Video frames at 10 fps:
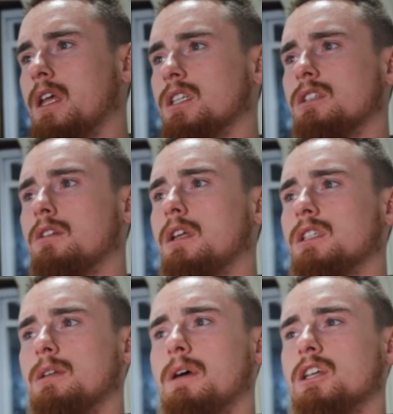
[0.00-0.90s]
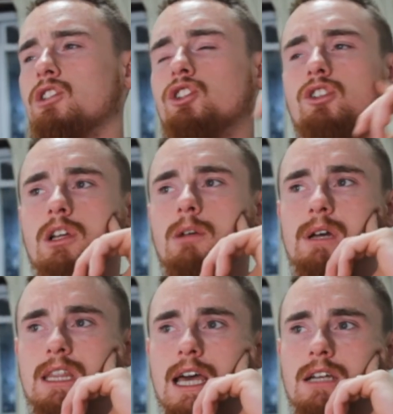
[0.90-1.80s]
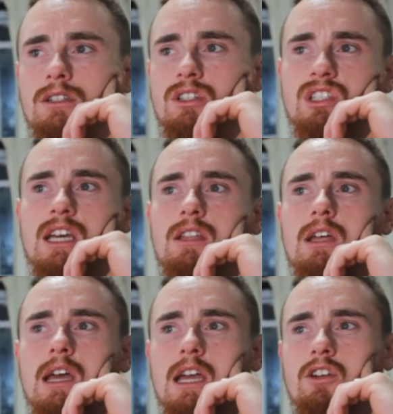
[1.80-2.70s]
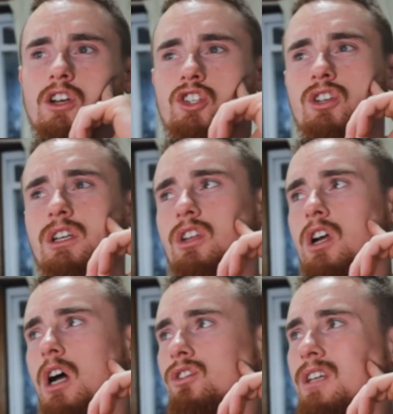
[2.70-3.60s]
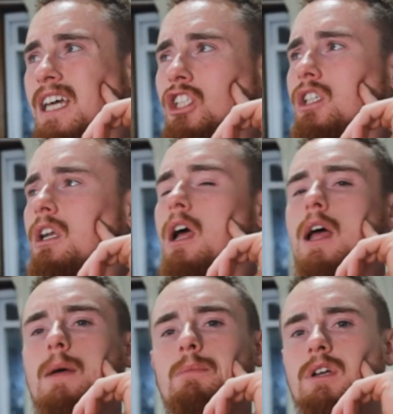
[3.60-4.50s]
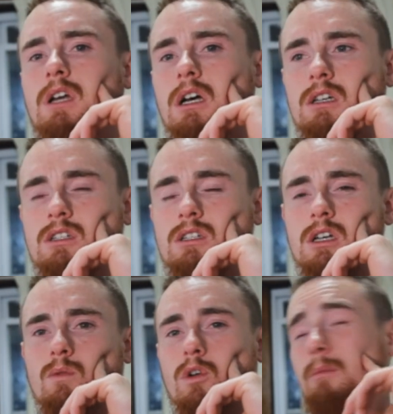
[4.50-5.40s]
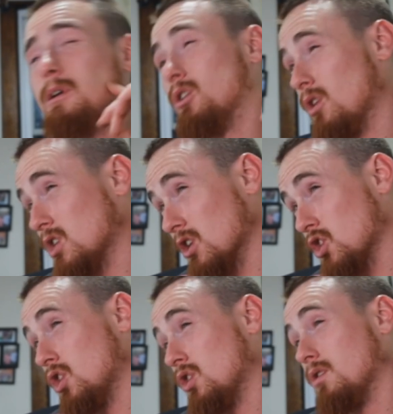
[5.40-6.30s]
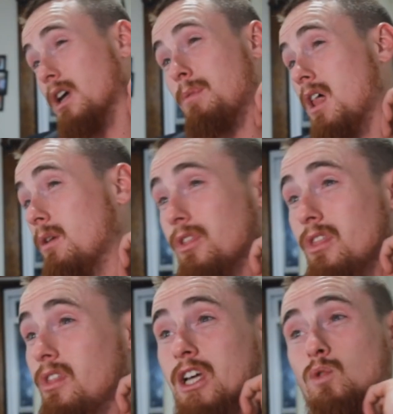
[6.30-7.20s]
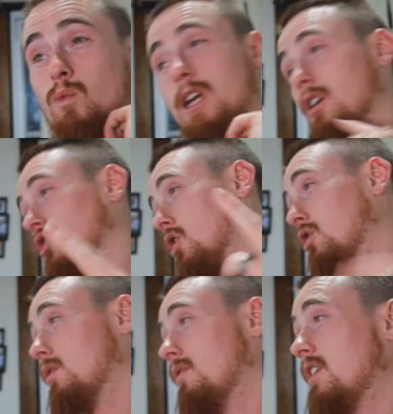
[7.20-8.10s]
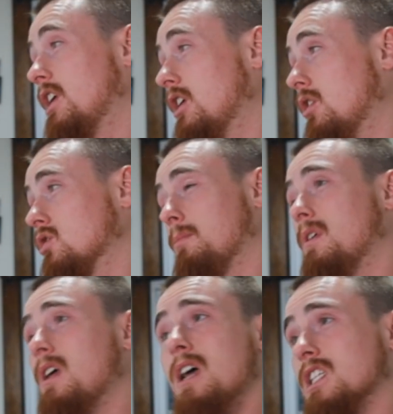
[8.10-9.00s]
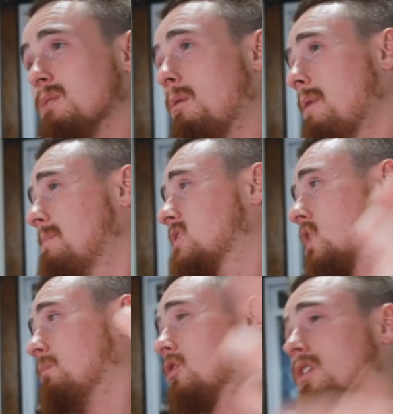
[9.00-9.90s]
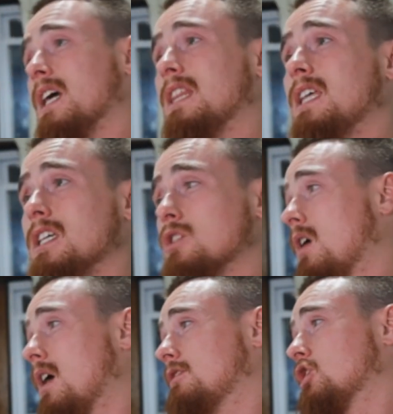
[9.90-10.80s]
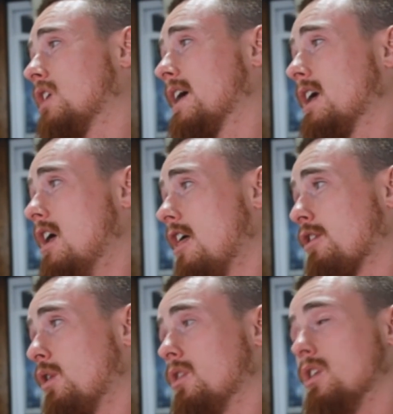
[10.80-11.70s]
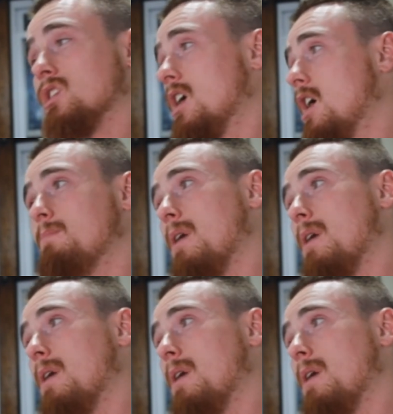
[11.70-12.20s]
Inst Instant Messenger or something like that, and just say that, hey, you're interested in the consultation, because uh, we're going to be doing those here soon. Like probably within the next week, I'll start doing videos. Be, some of them may be similar like this, where I just like throw this up.